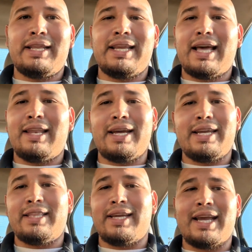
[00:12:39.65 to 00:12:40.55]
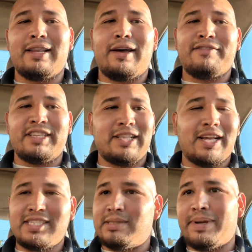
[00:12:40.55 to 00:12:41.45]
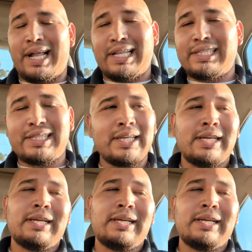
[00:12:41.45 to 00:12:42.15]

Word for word: and he got lucky. The guy lost it, lost his balance.